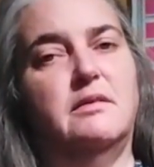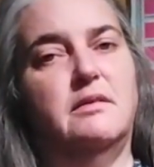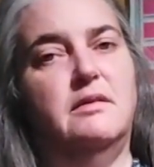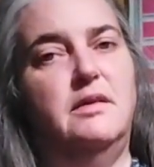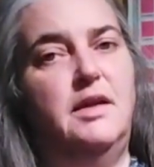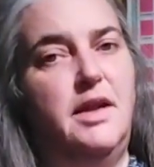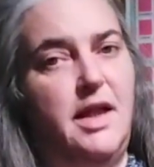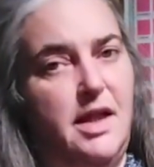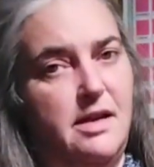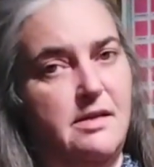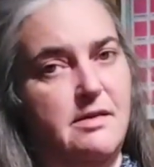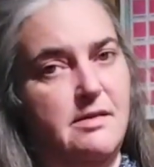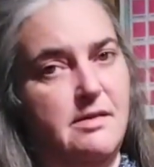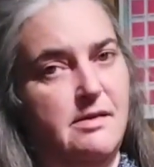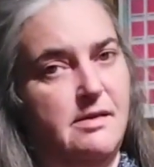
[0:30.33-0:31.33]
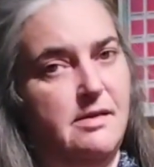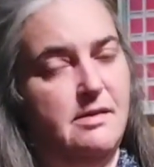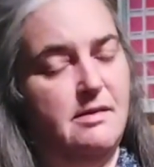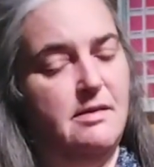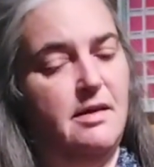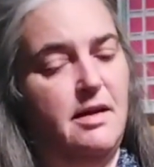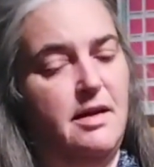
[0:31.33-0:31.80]
Yes,
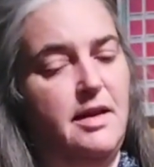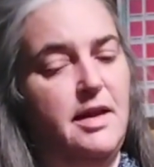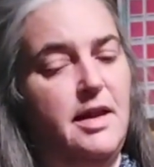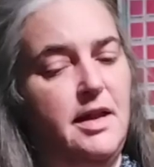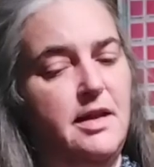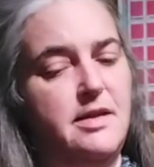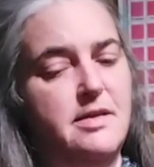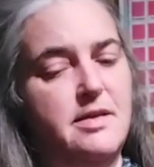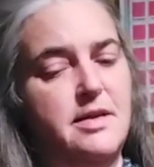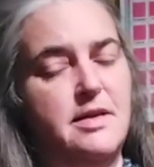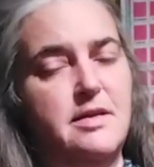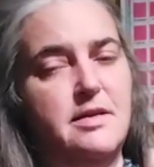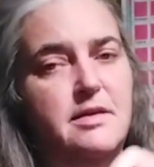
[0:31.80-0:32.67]
I think I did.